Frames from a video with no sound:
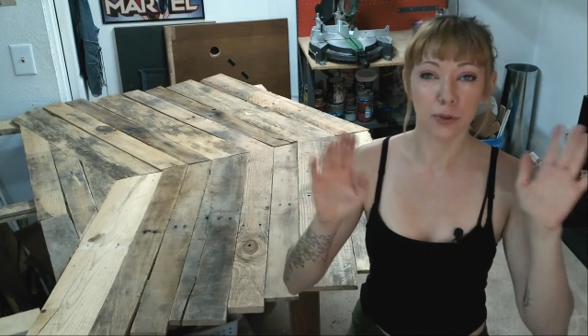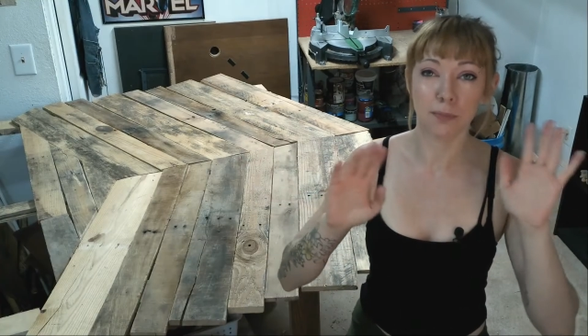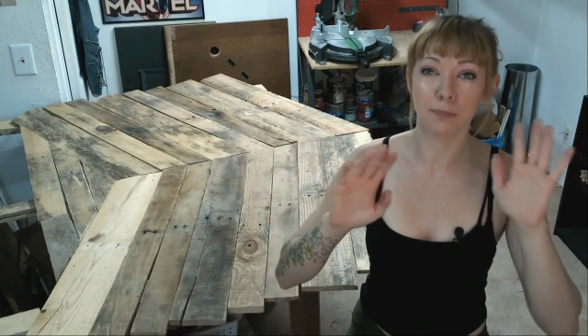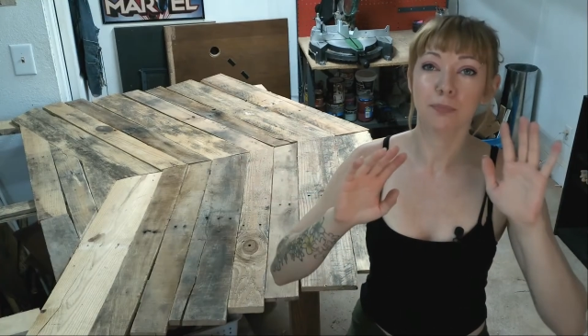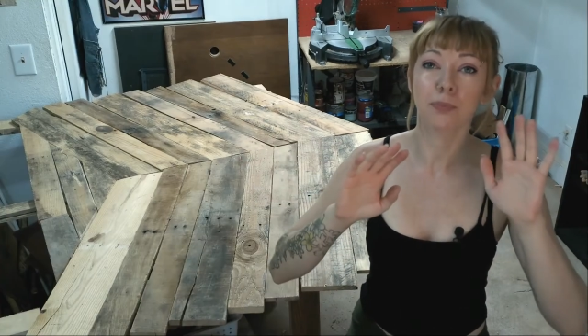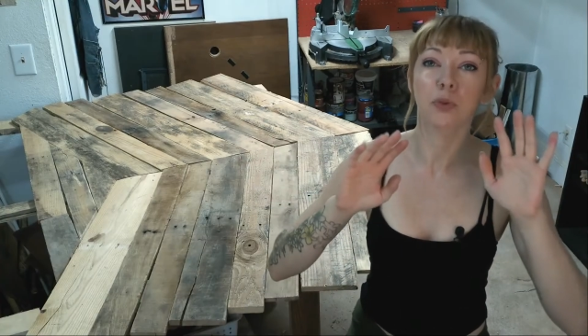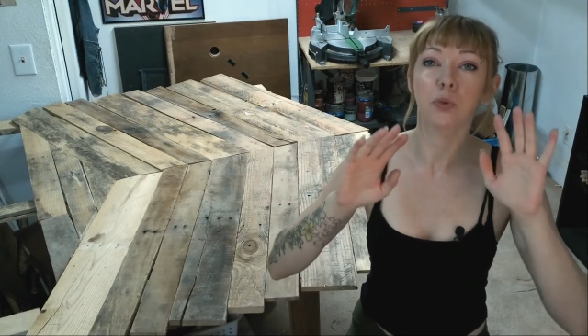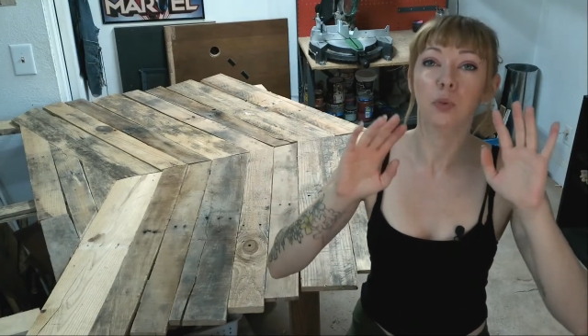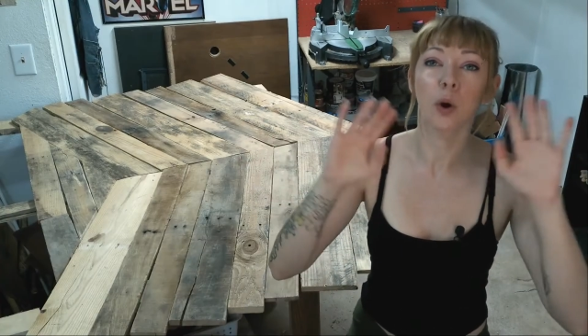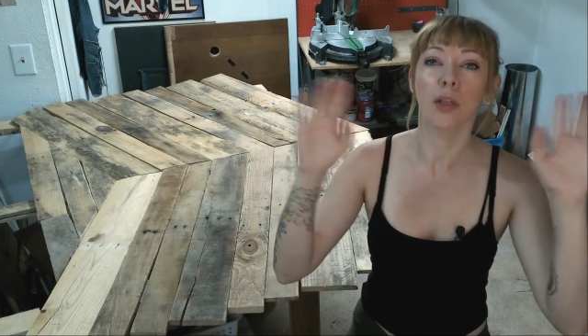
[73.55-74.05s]

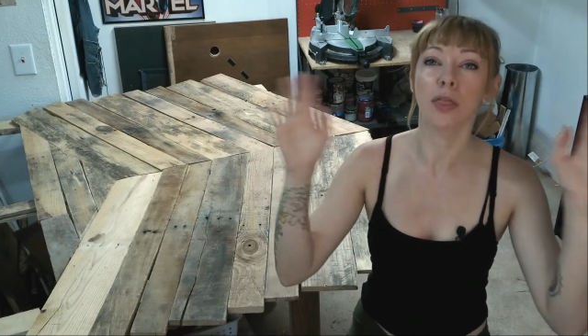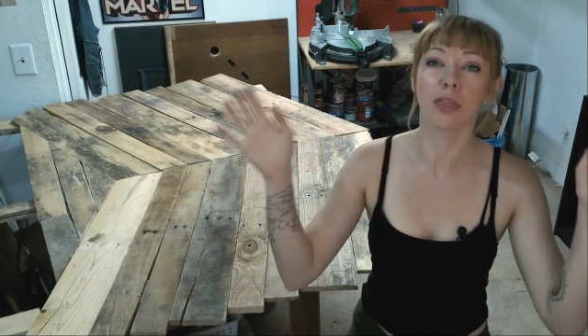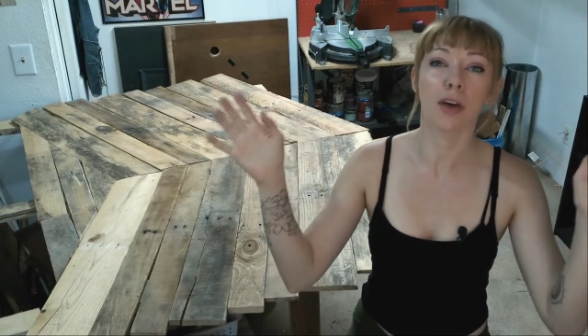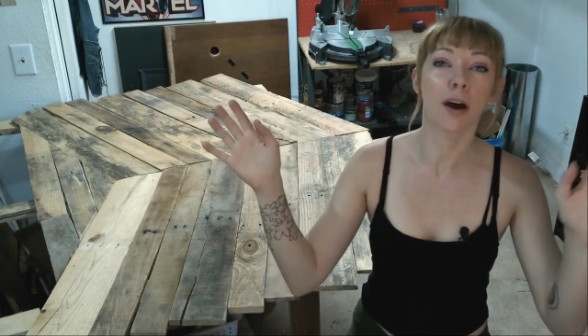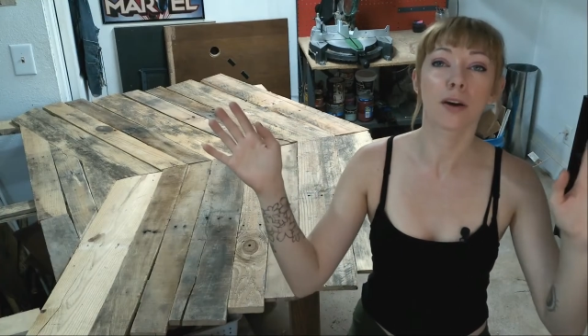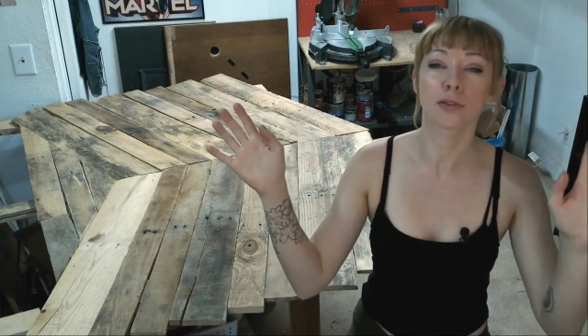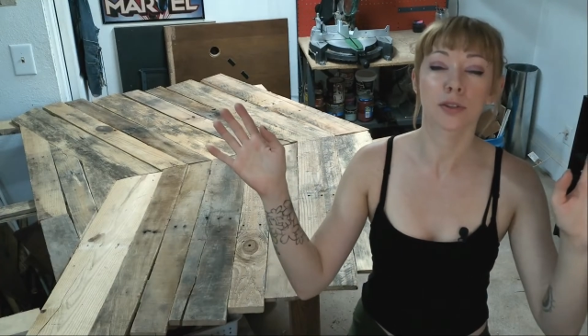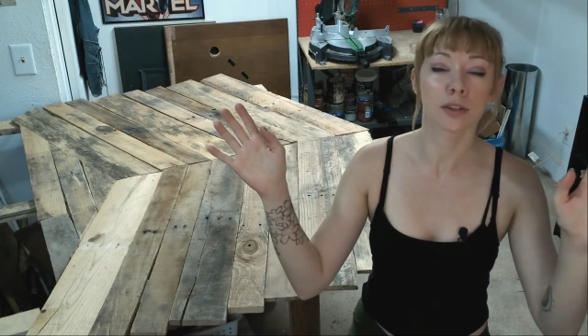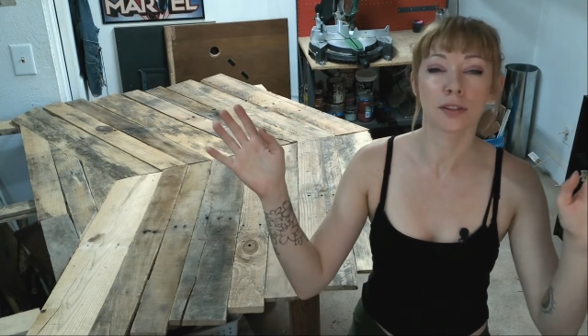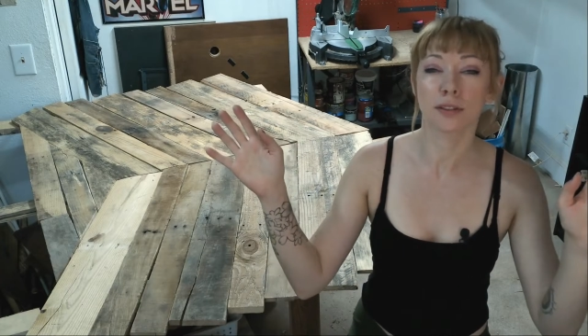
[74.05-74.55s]

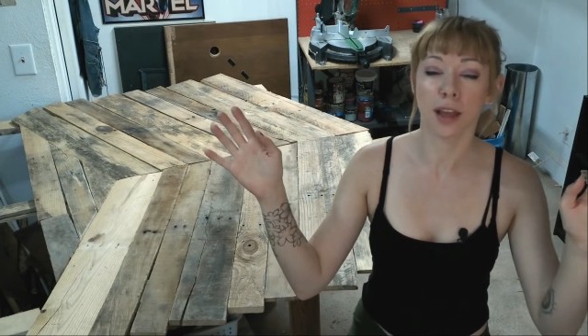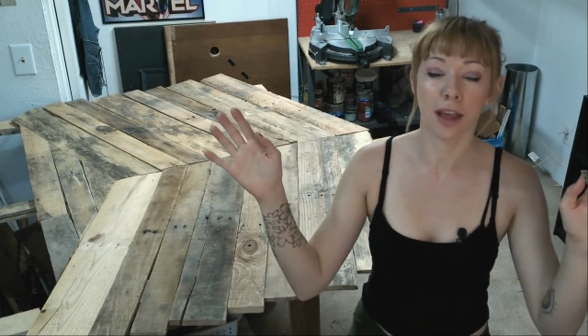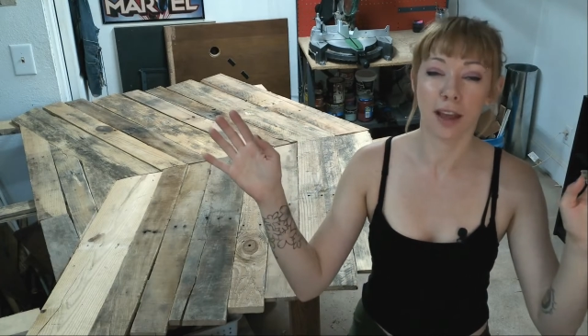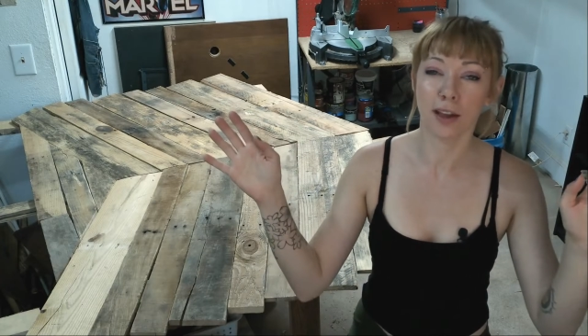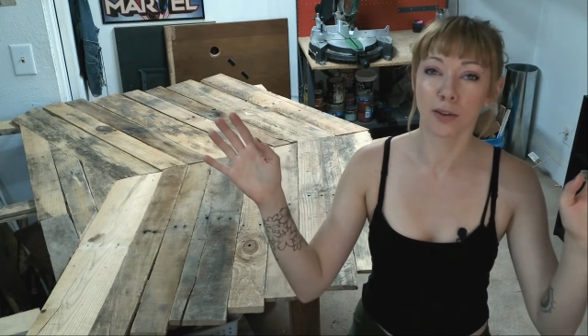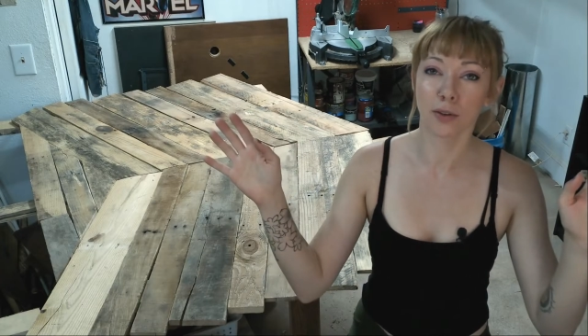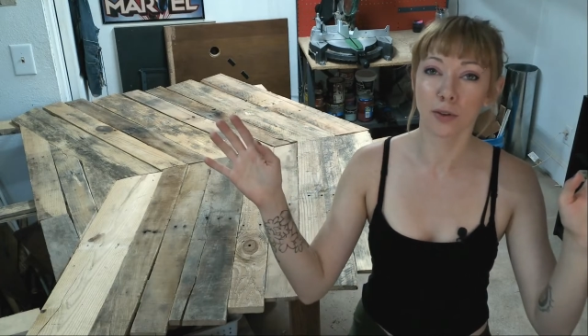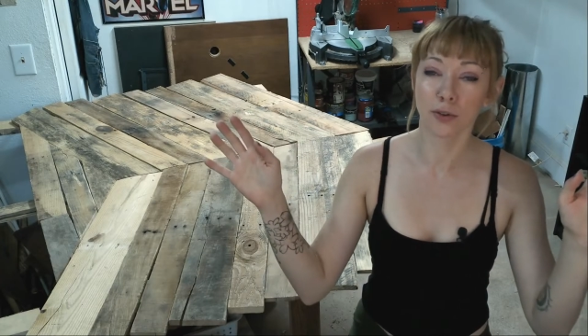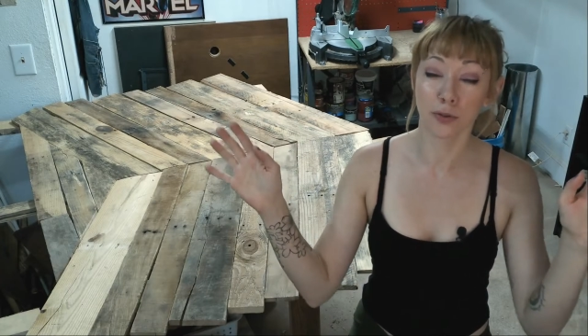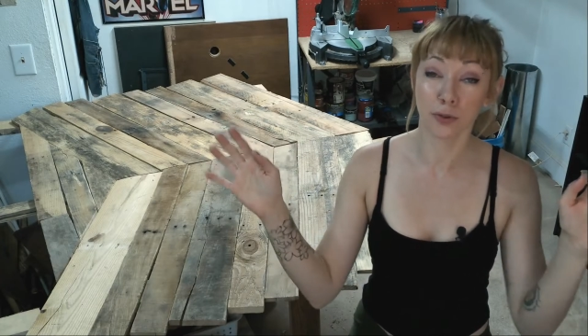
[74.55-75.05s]
1,000
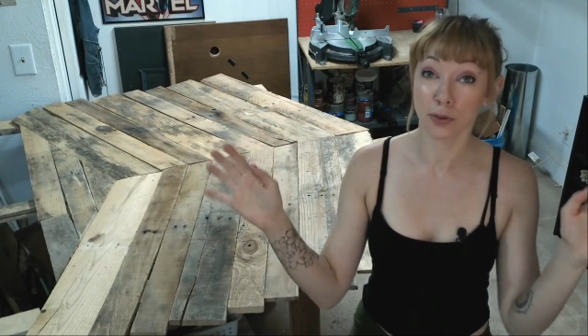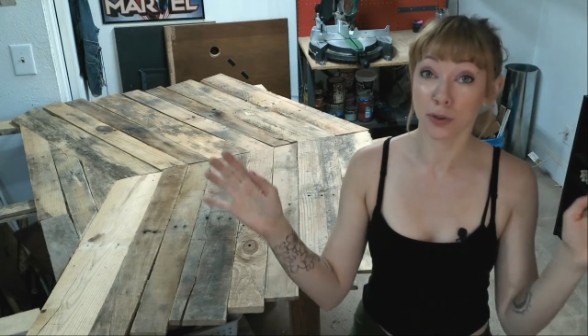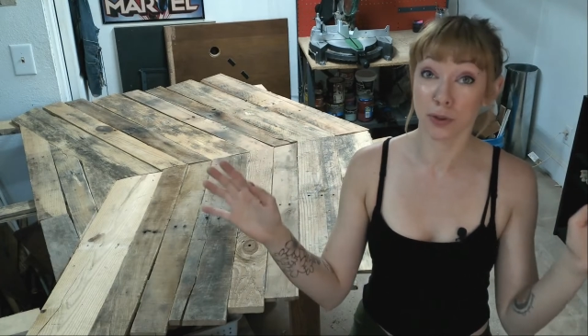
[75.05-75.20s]
nails for